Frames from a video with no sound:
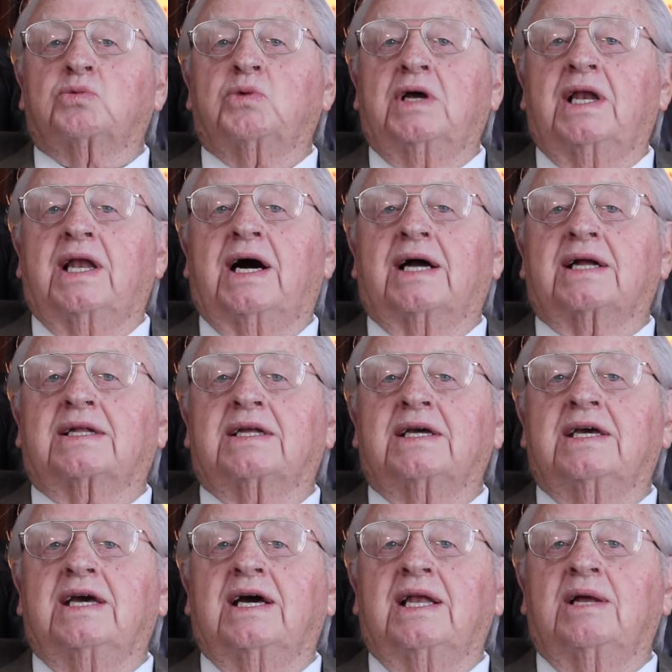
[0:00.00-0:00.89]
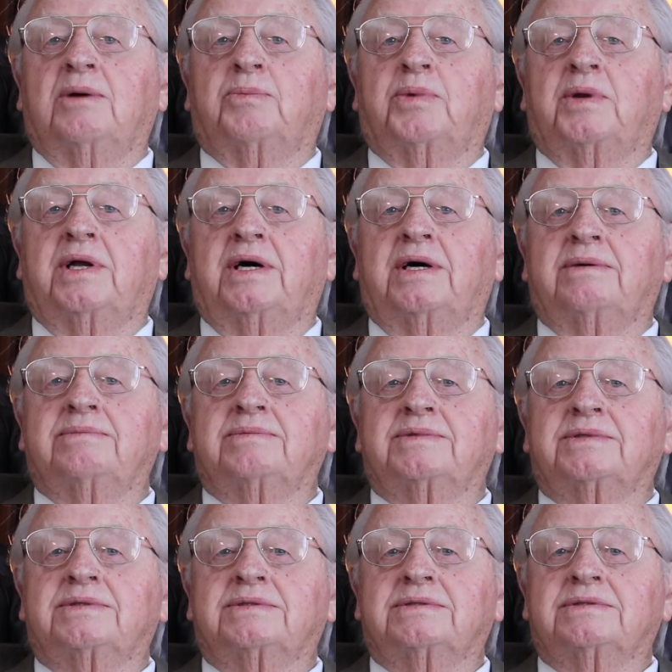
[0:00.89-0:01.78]
We liked the yellow
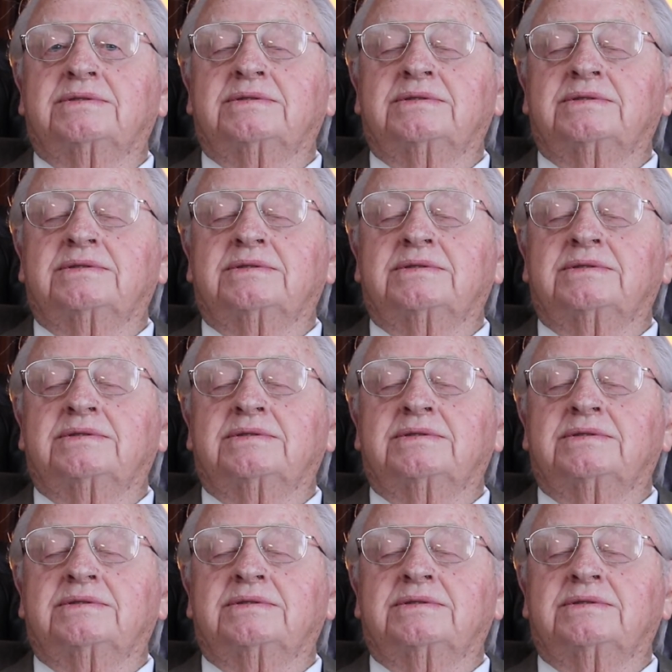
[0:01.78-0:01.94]
plums.